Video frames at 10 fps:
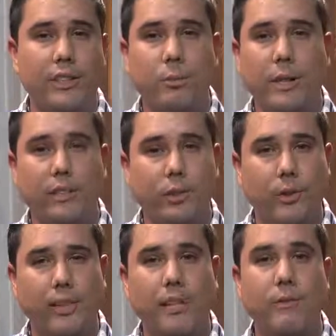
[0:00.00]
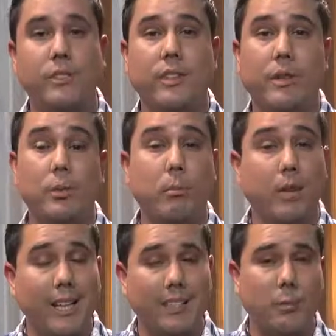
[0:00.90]
each pixel in the GIF is then
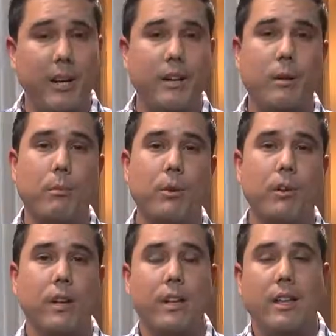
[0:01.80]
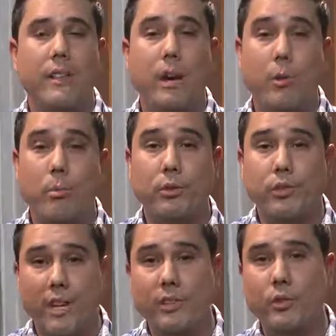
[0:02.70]
replaced by a number that
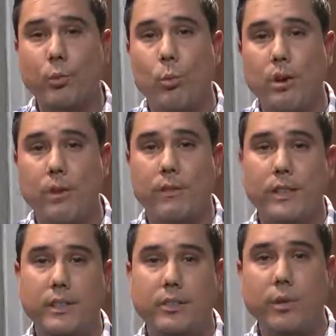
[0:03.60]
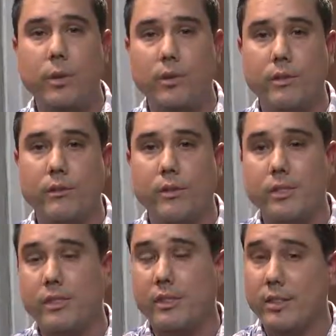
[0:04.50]
represents one of these
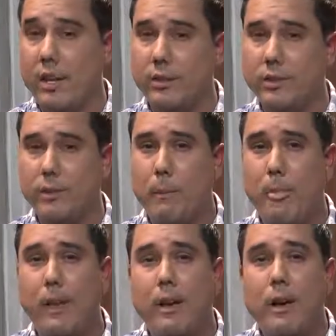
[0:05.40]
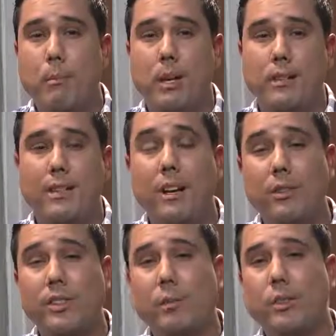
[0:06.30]
256 colors. But the
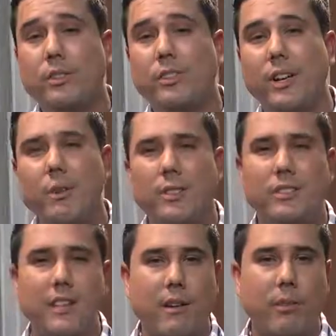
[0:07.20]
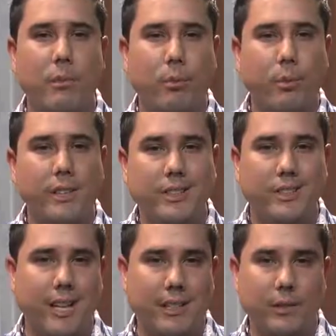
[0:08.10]
color table itself is never
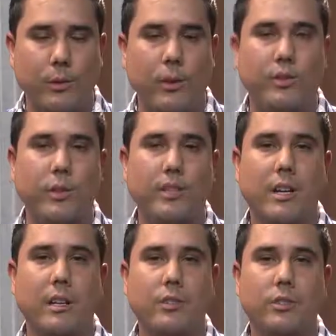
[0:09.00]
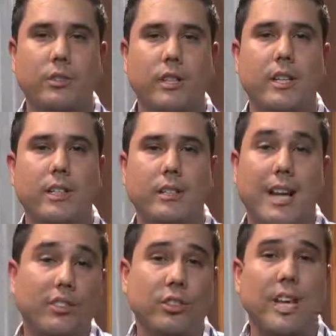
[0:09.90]
preset with certain colors. It
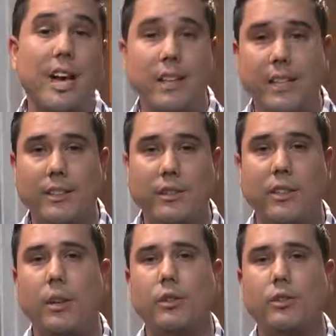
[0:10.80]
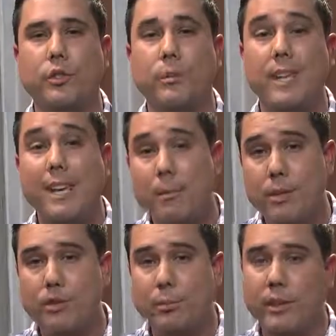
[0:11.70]
actually allocates the colors from the
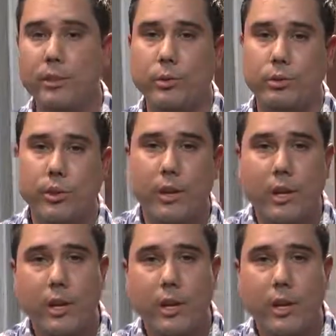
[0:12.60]
image being used.